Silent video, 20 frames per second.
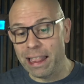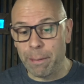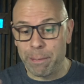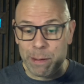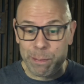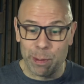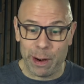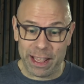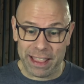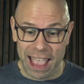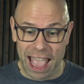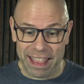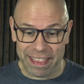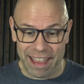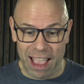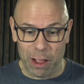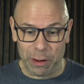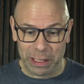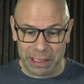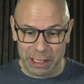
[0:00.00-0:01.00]
Let me break that
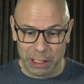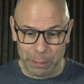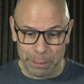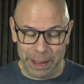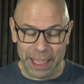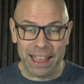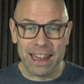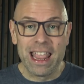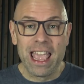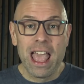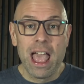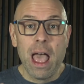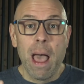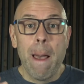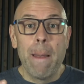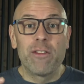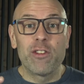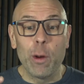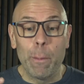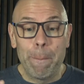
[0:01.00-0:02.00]
down a little bit.
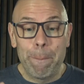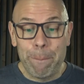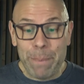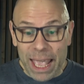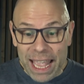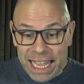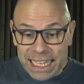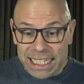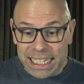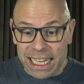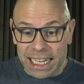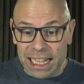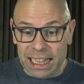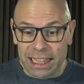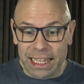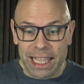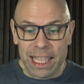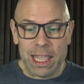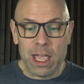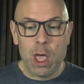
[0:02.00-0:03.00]
So
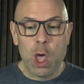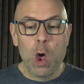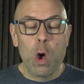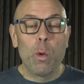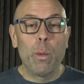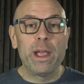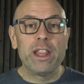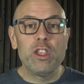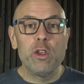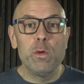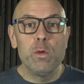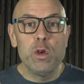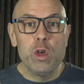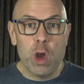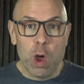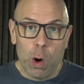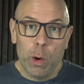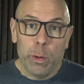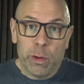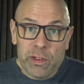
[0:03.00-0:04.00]
basically, when you
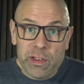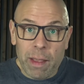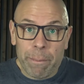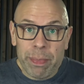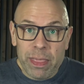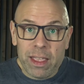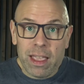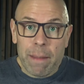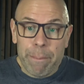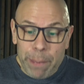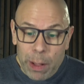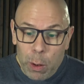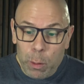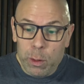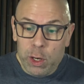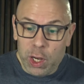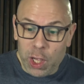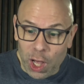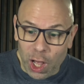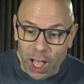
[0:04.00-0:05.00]
know something
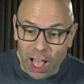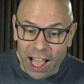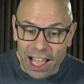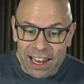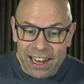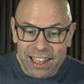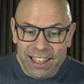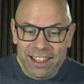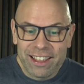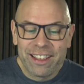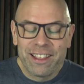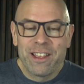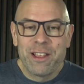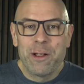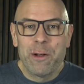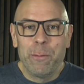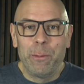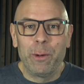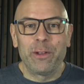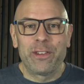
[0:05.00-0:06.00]
about God,
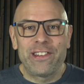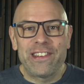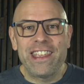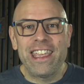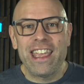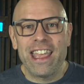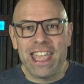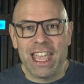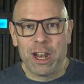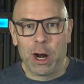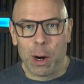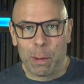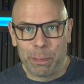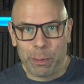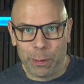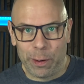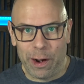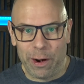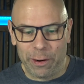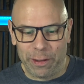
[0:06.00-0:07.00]
we'll see it in our
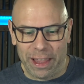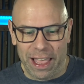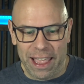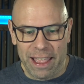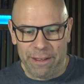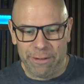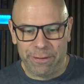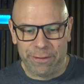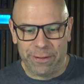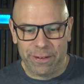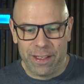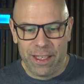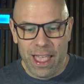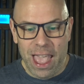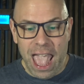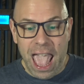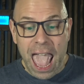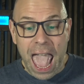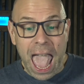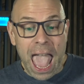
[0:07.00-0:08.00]
prayer life.
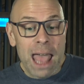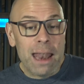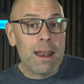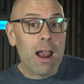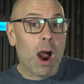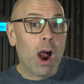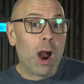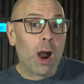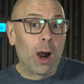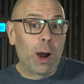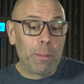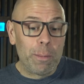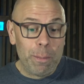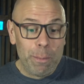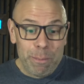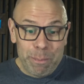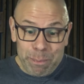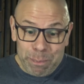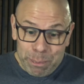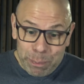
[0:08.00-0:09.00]
And
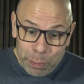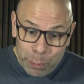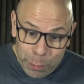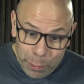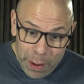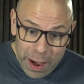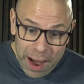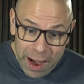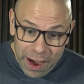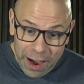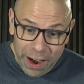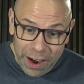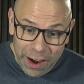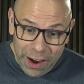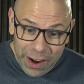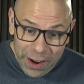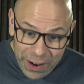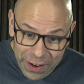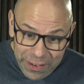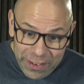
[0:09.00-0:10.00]
our
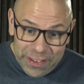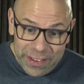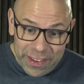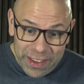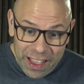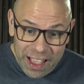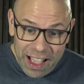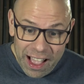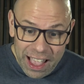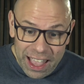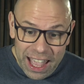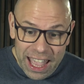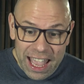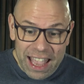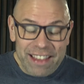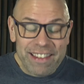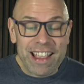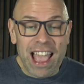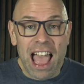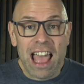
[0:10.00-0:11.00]
prayers
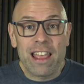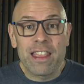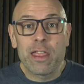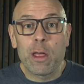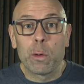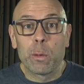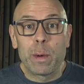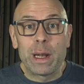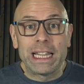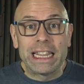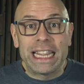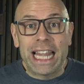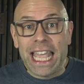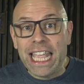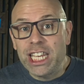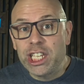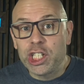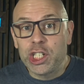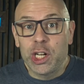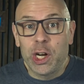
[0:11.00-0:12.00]
is kind of the
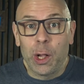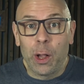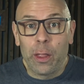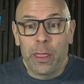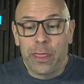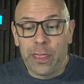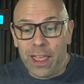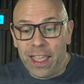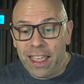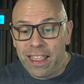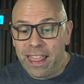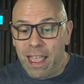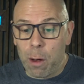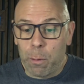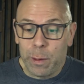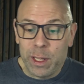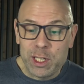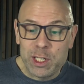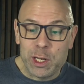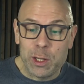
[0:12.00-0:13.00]
relational thing
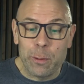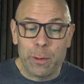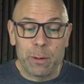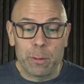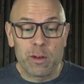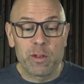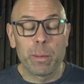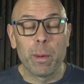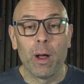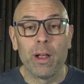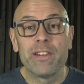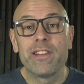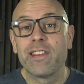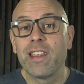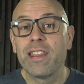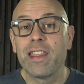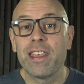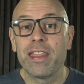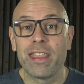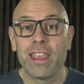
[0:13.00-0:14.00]
that we do in response
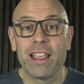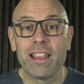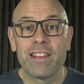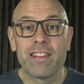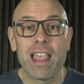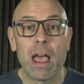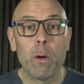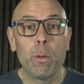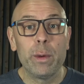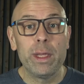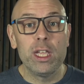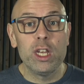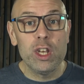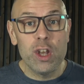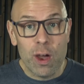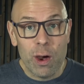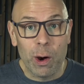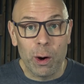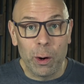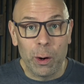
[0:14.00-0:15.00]
to the things that we
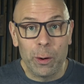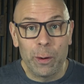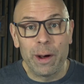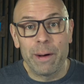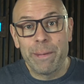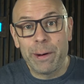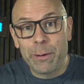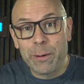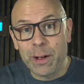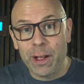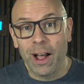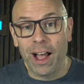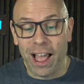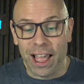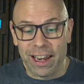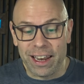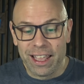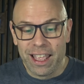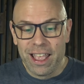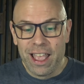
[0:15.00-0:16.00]
know about
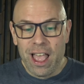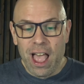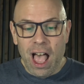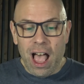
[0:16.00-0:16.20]
God.